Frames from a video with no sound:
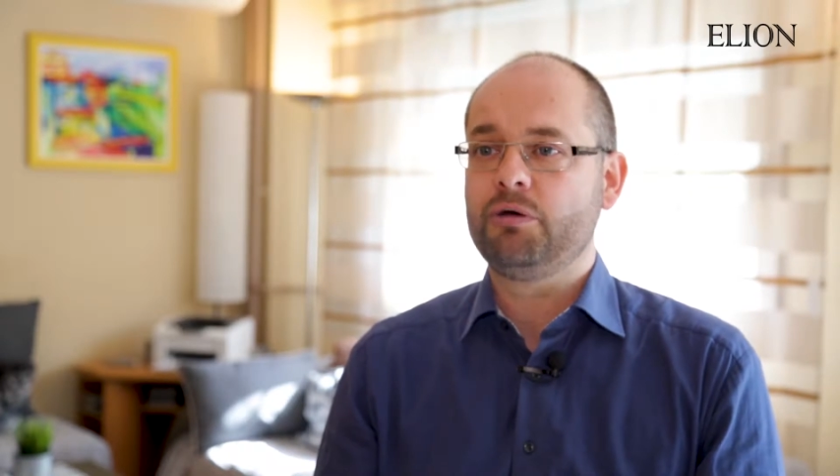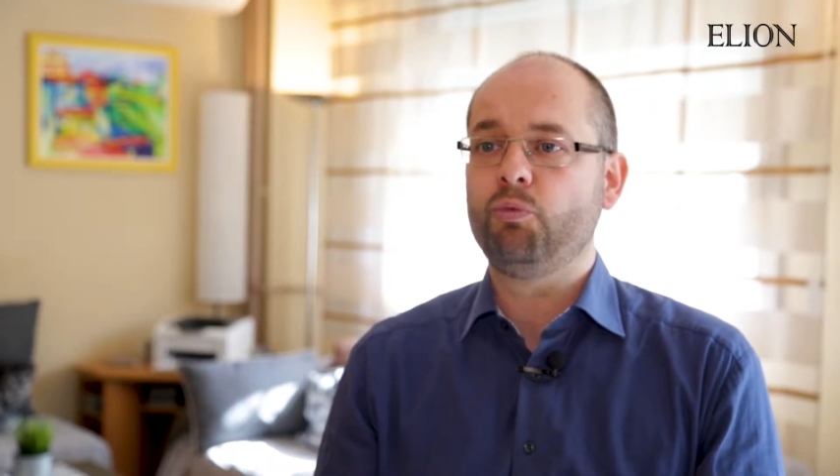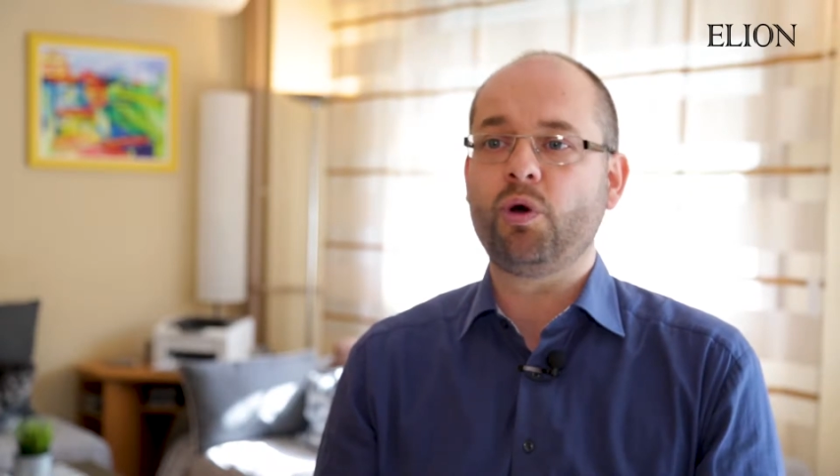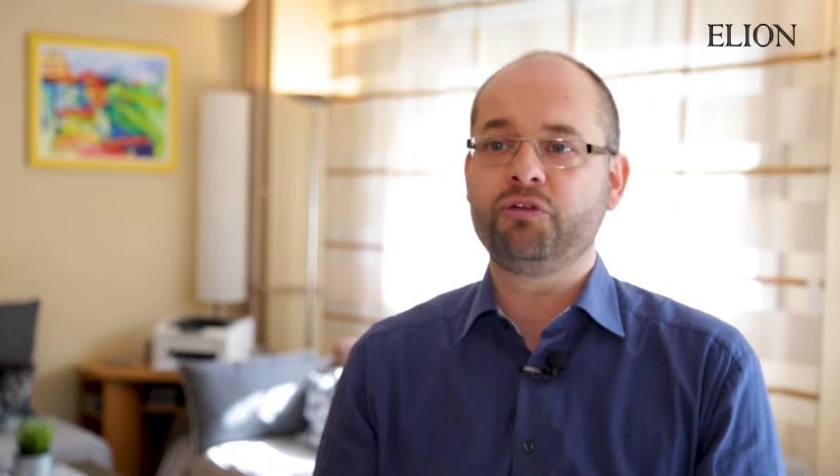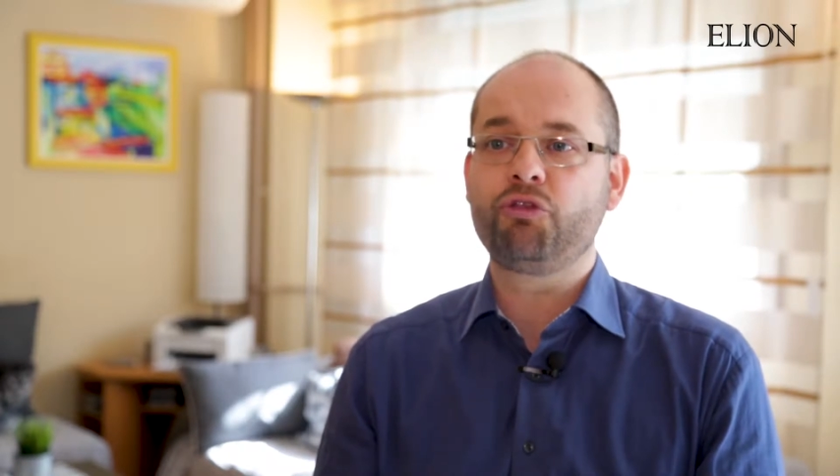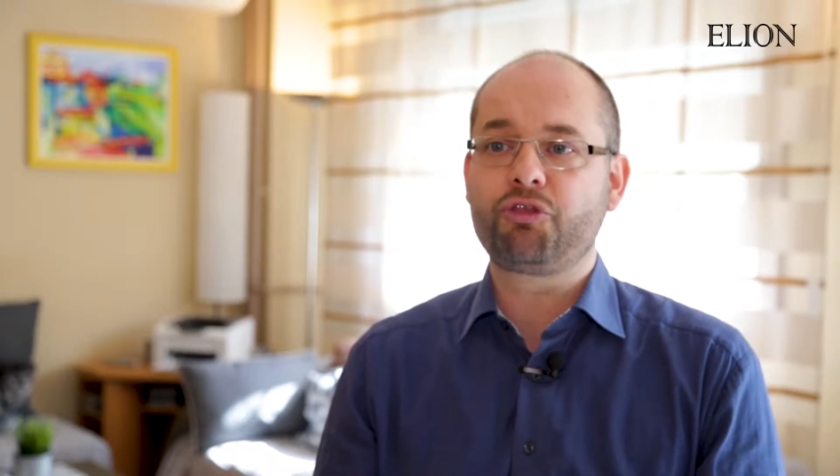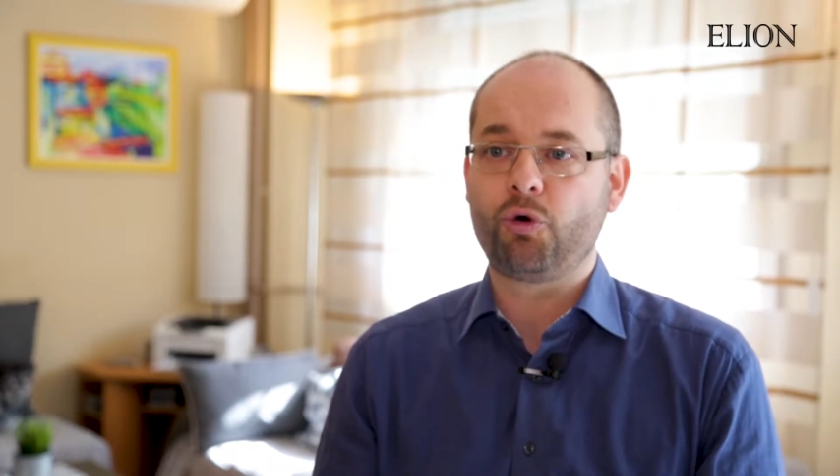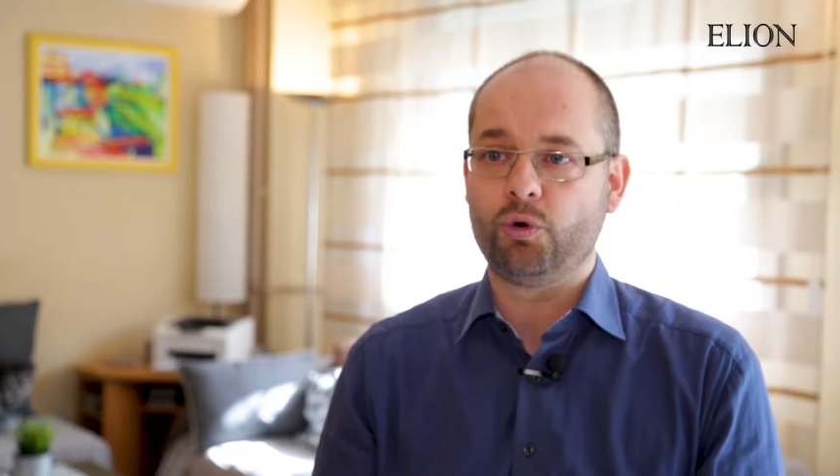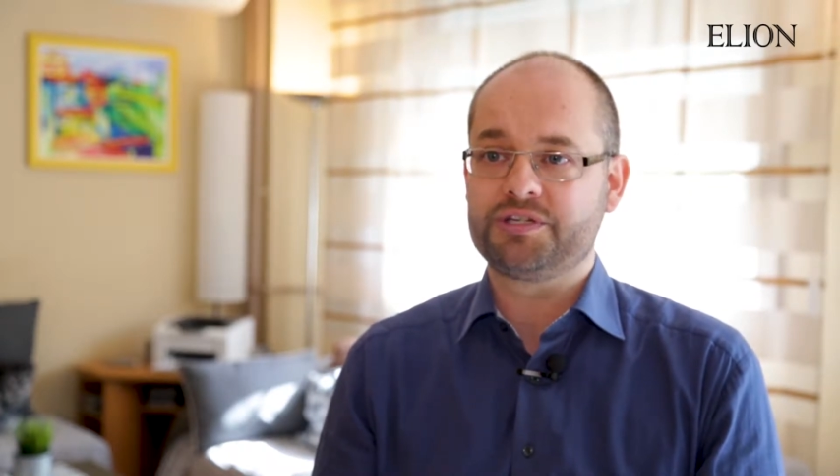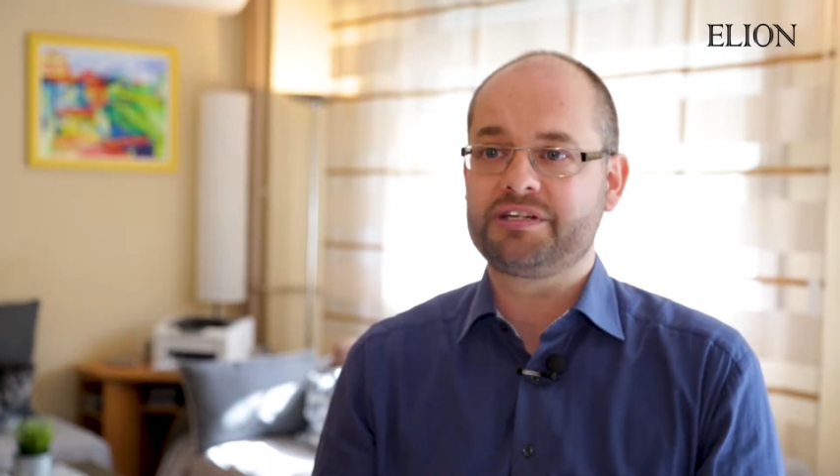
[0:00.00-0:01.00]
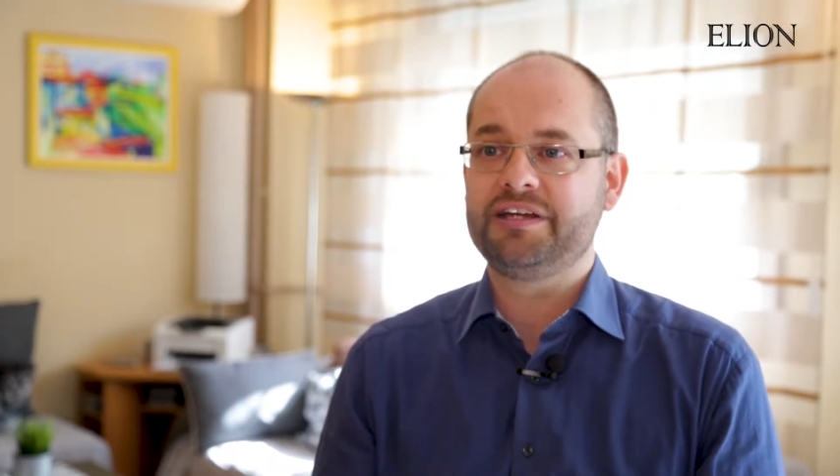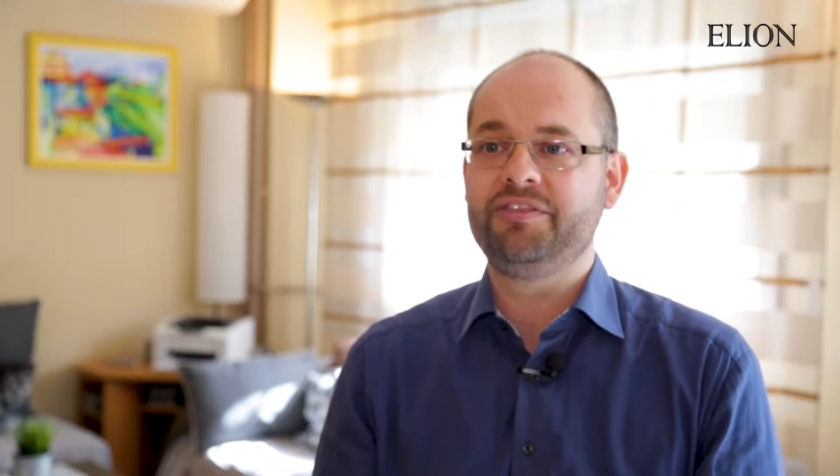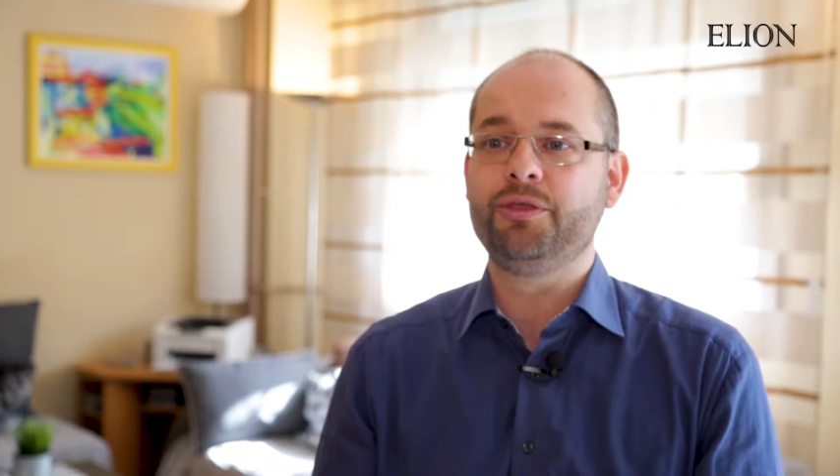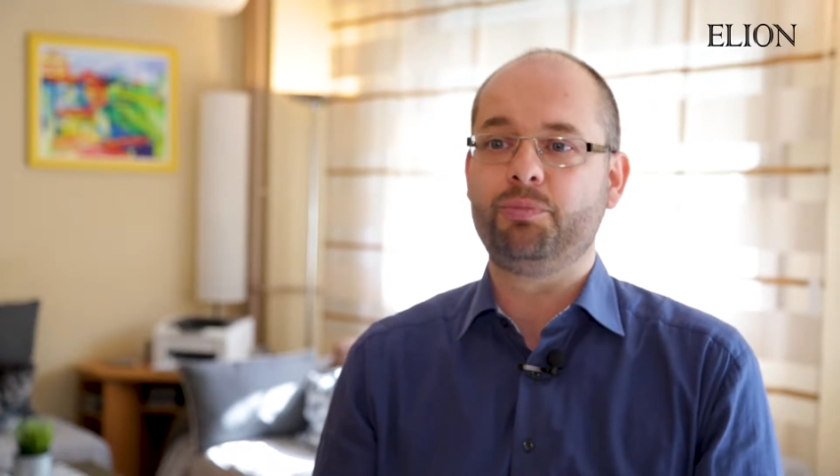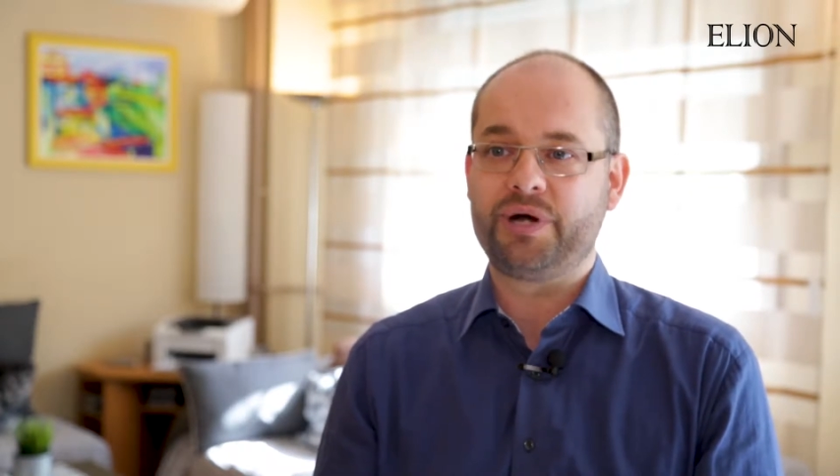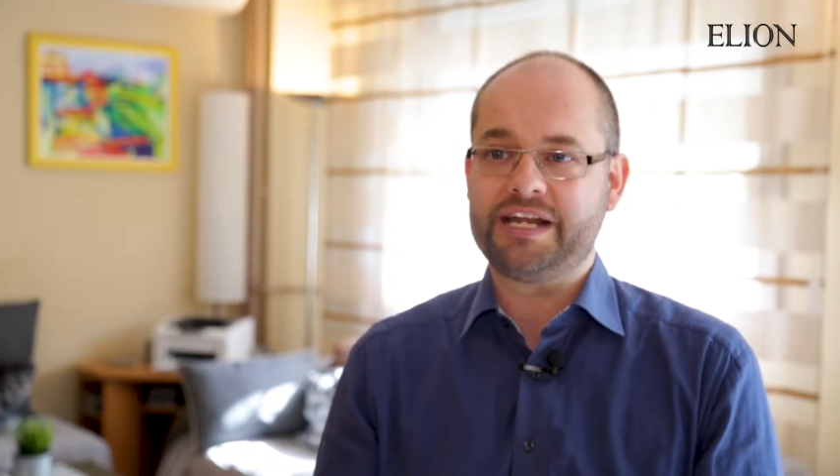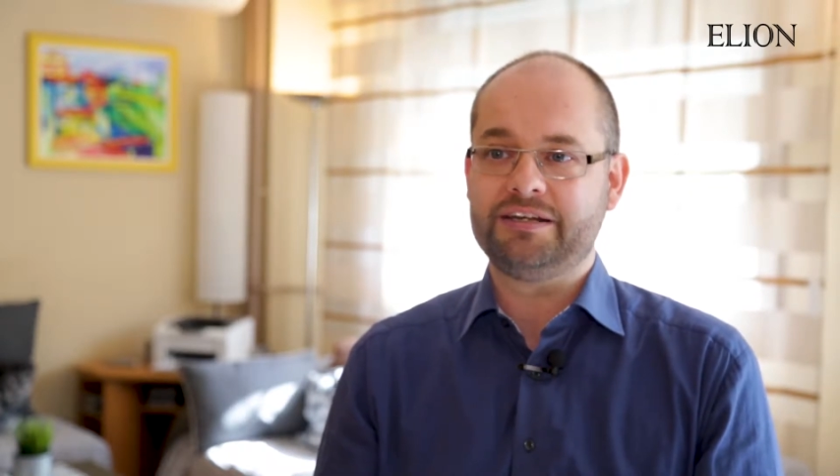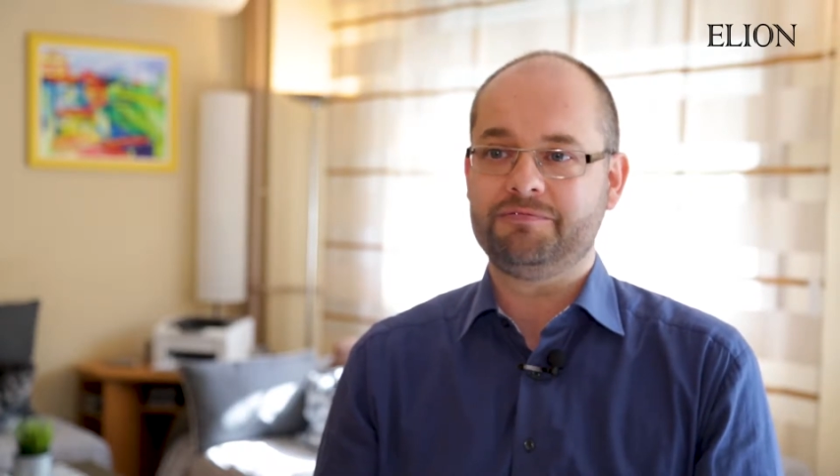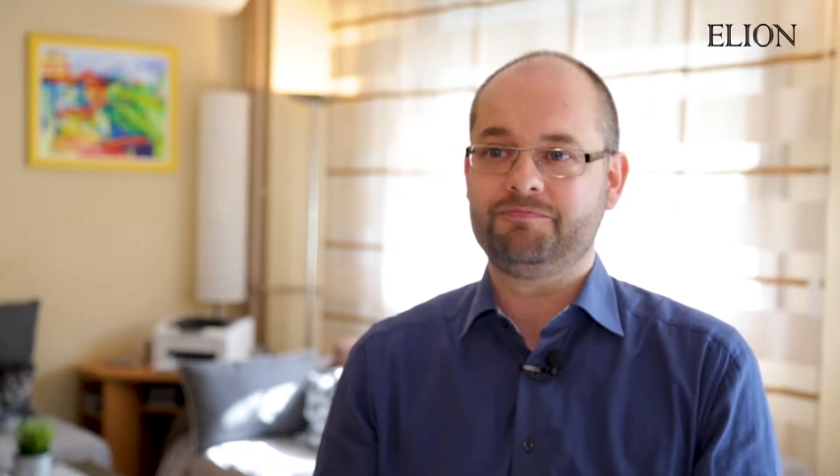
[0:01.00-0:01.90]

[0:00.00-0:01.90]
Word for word: one thought in the brain.